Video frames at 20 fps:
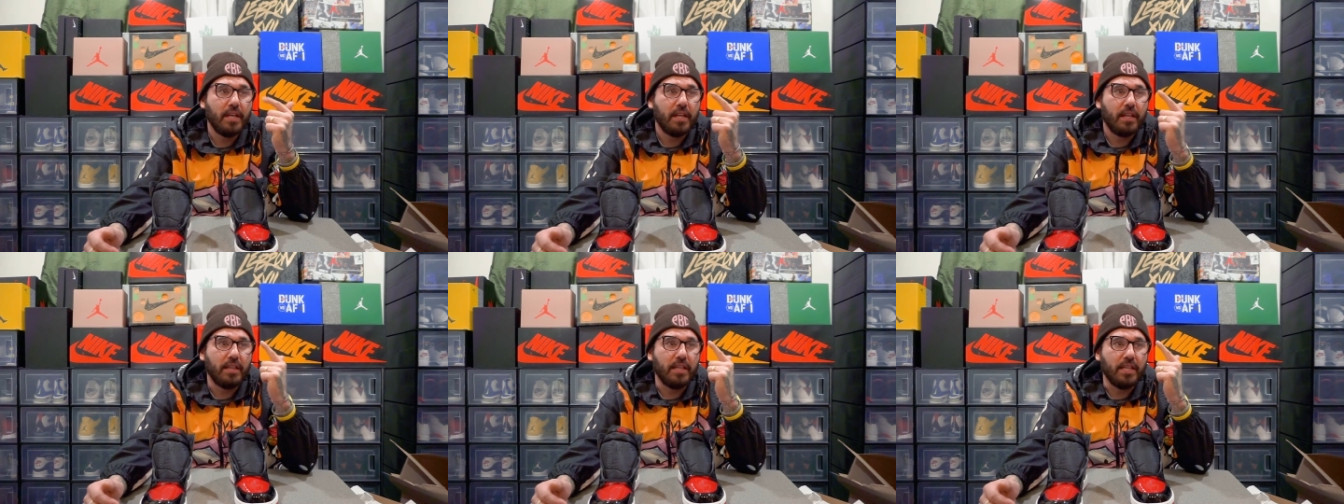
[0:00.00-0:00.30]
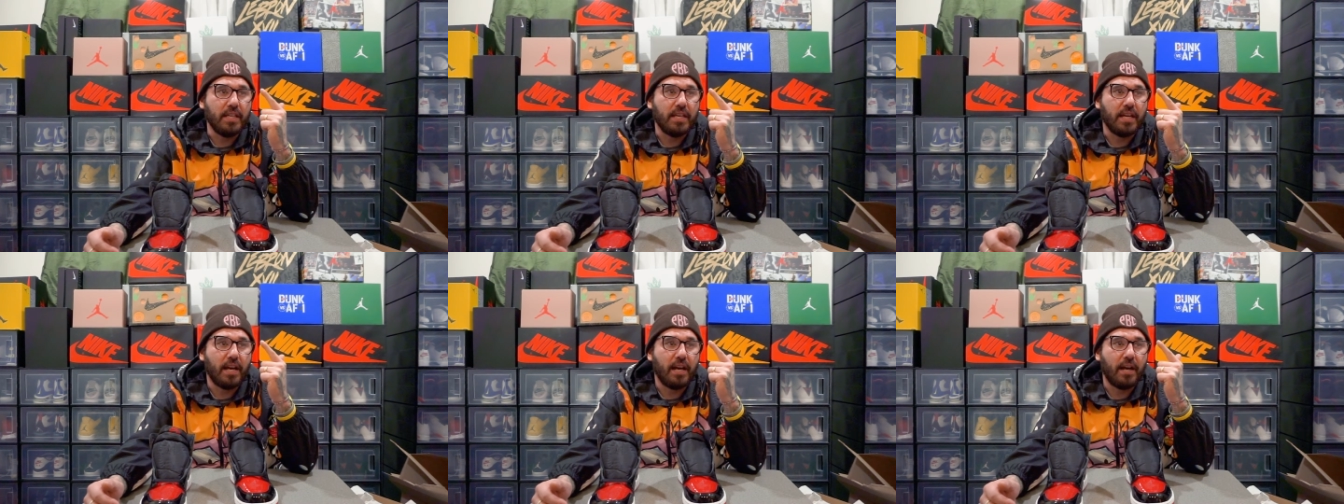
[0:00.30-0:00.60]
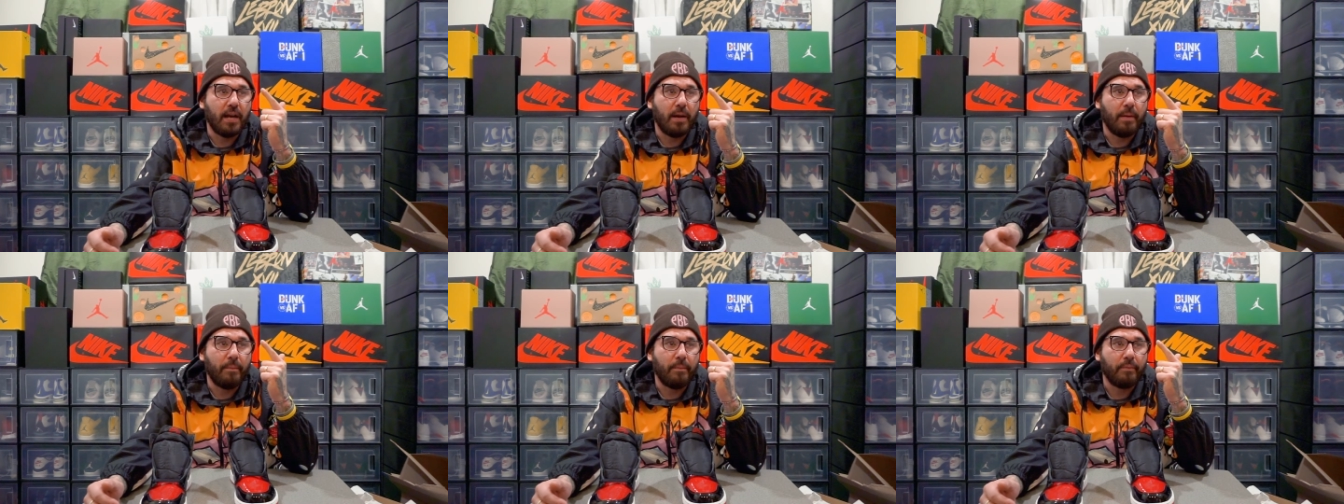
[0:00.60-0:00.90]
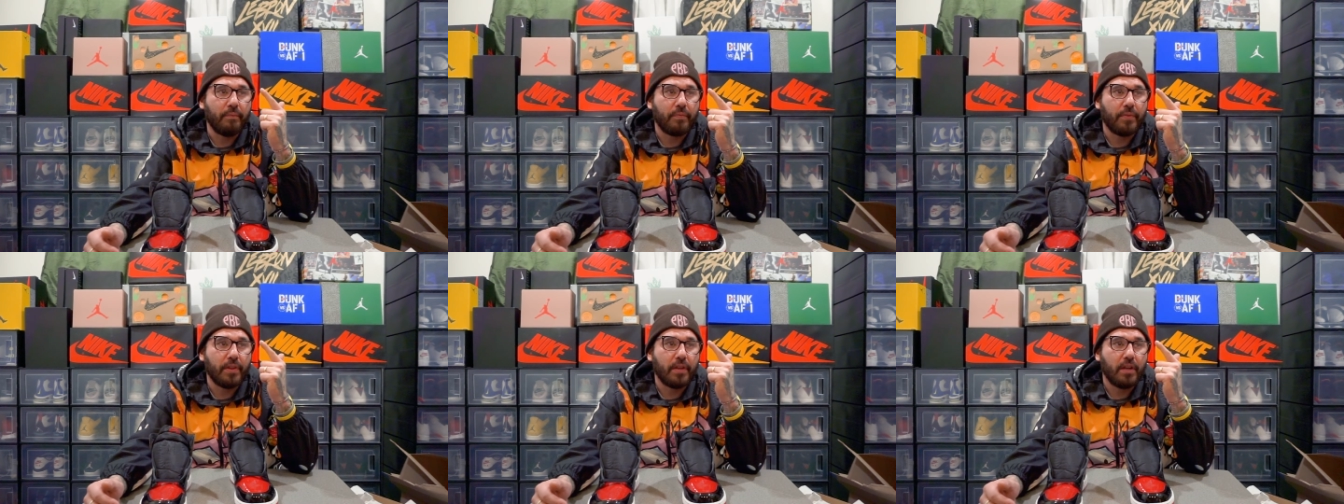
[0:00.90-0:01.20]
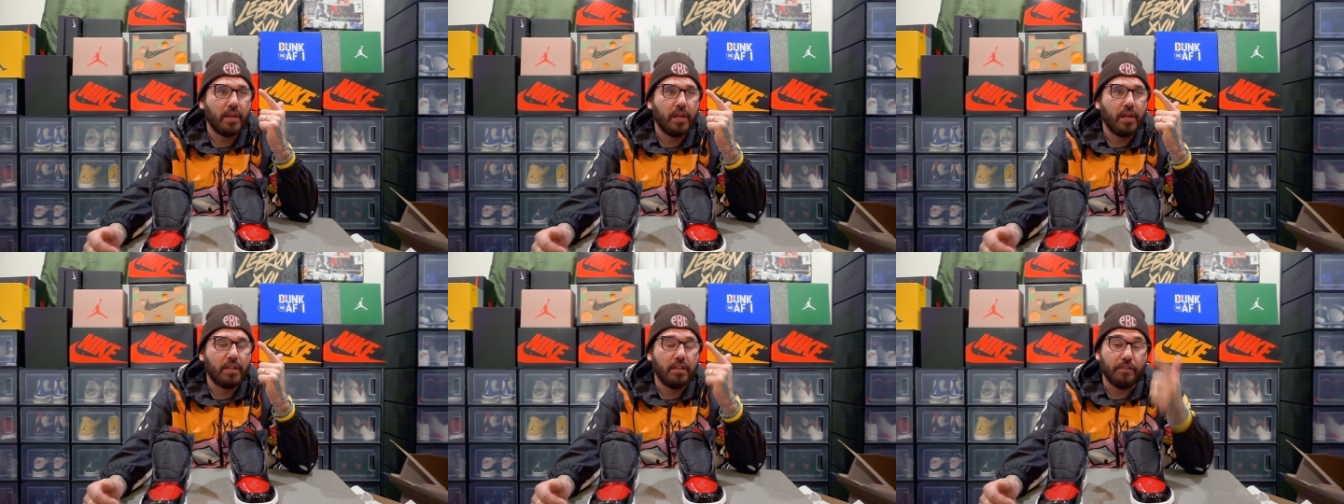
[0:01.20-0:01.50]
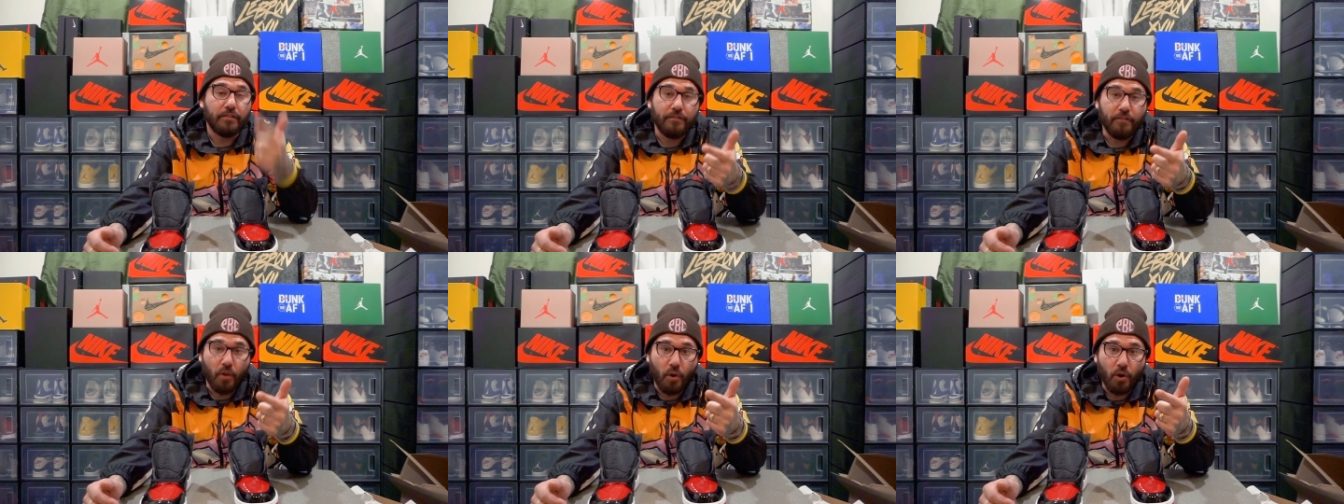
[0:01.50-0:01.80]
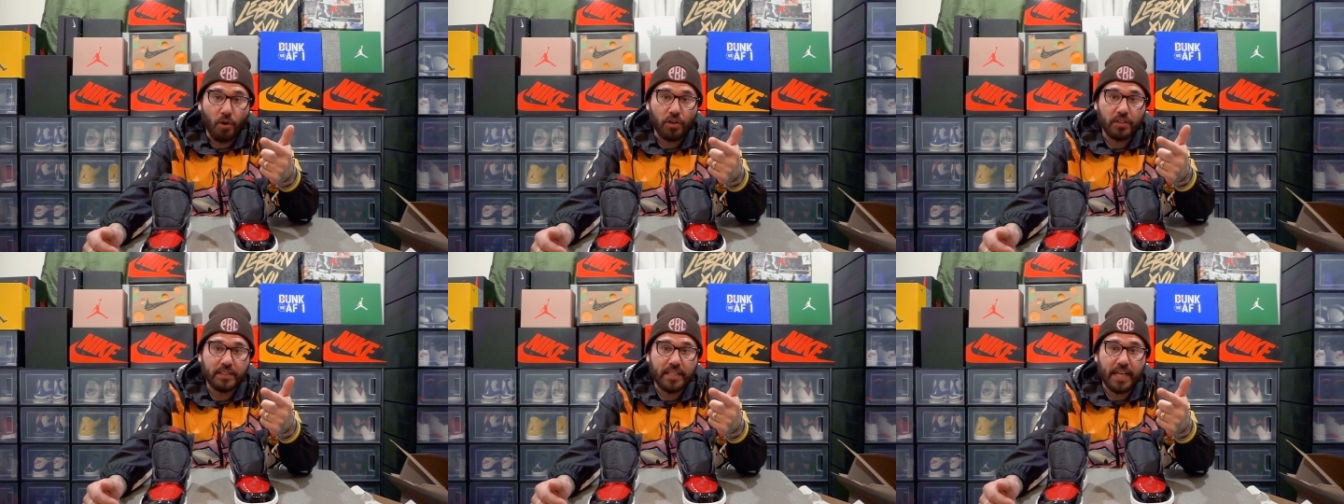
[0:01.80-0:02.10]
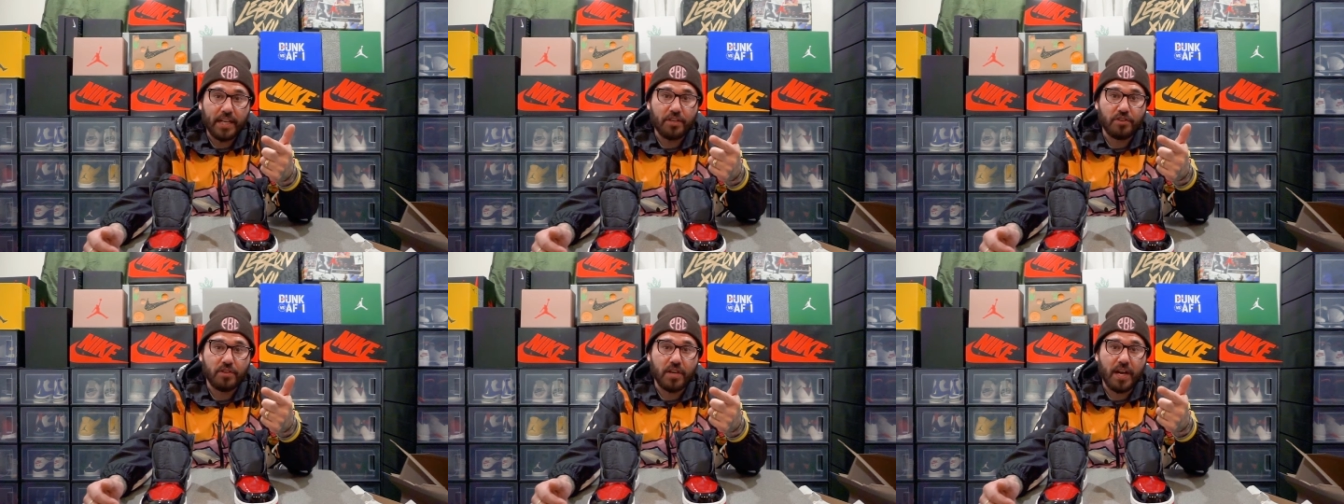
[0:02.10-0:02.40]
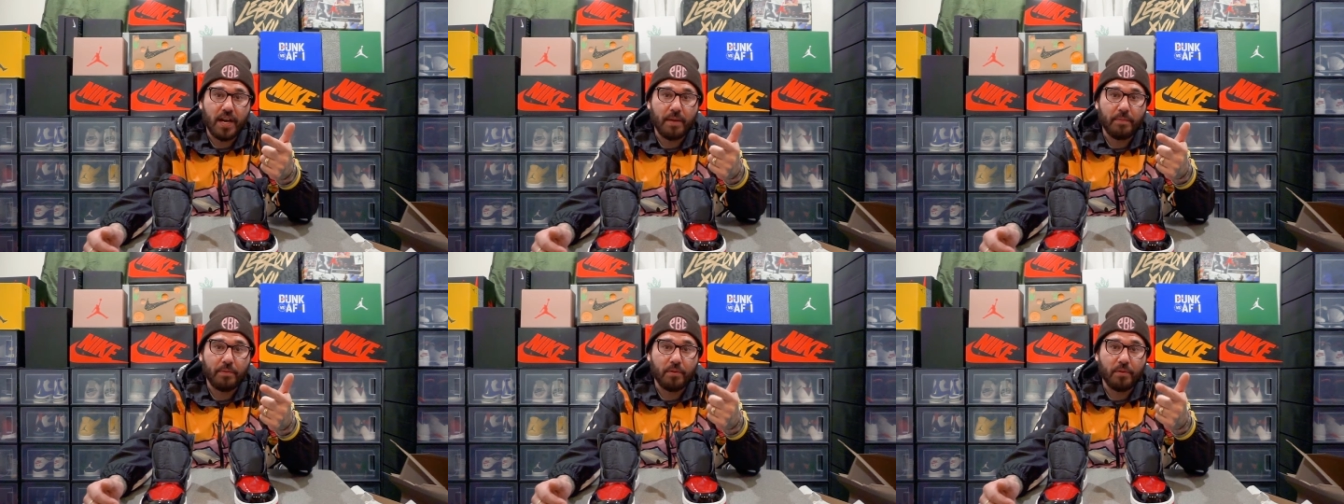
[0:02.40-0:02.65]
the 4s that dropped,